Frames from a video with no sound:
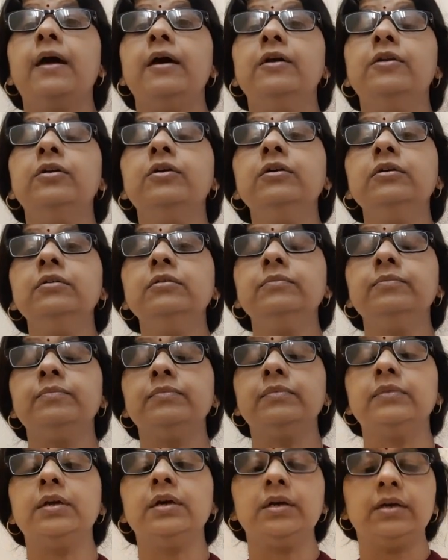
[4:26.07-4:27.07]
you know,
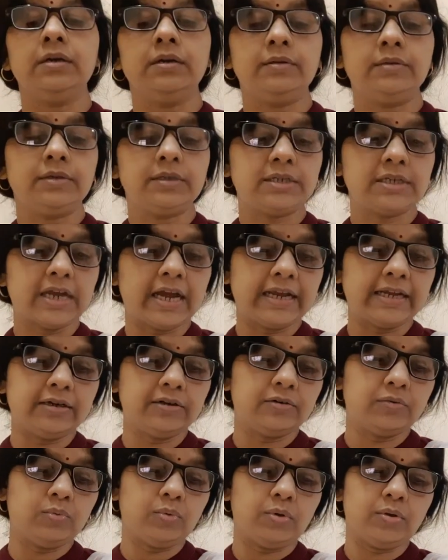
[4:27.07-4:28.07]
the
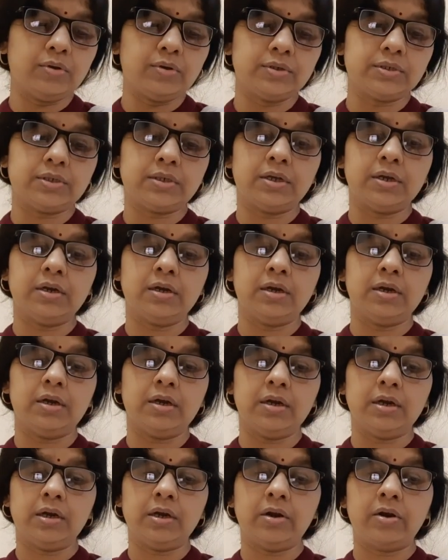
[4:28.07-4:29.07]
tiger was
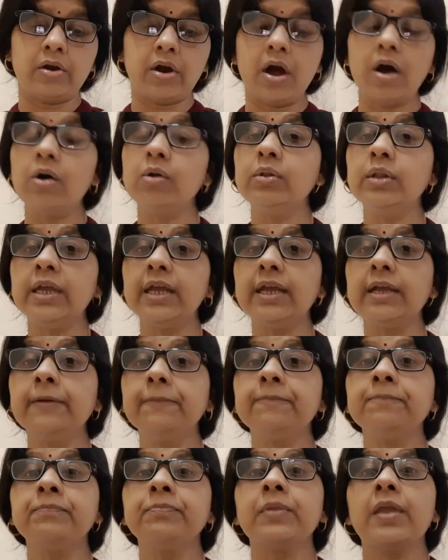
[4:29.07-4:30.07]
growling,
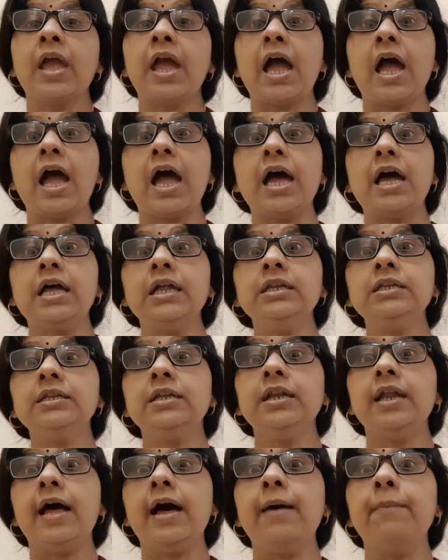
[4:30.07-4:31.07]
and
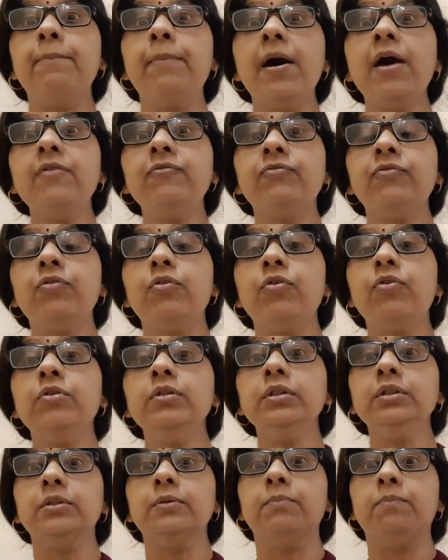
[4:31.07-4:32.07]
above
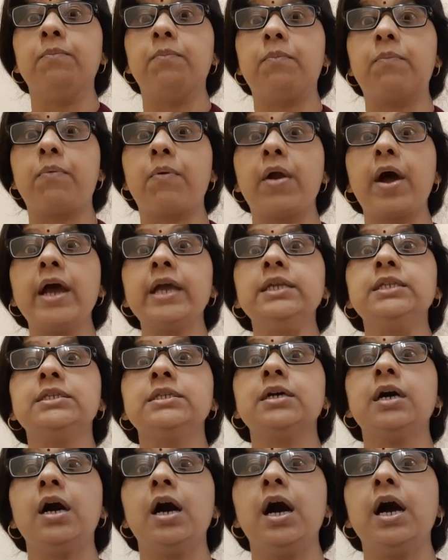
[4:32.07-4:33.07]
all, the
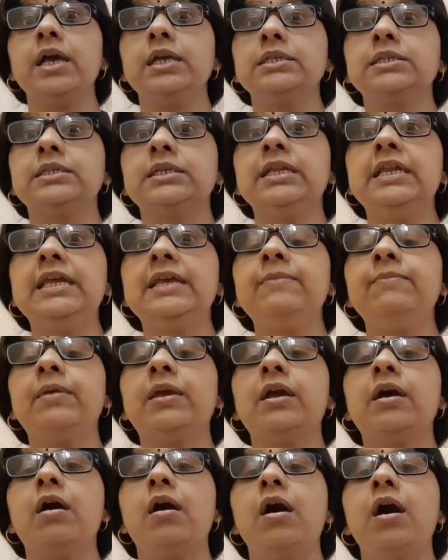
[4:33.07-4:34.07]
bright eyes,
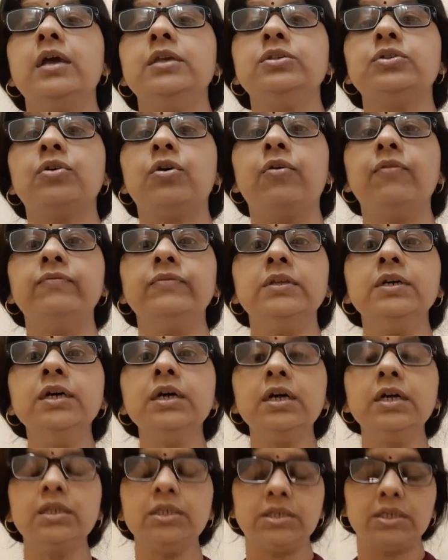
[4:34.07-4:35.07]
gleaming eyes of
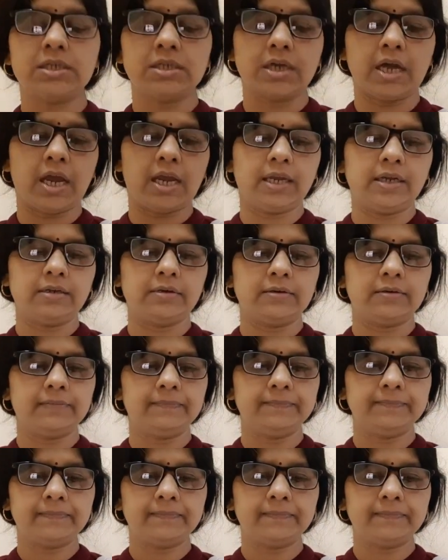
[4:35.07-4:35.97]
the tiger.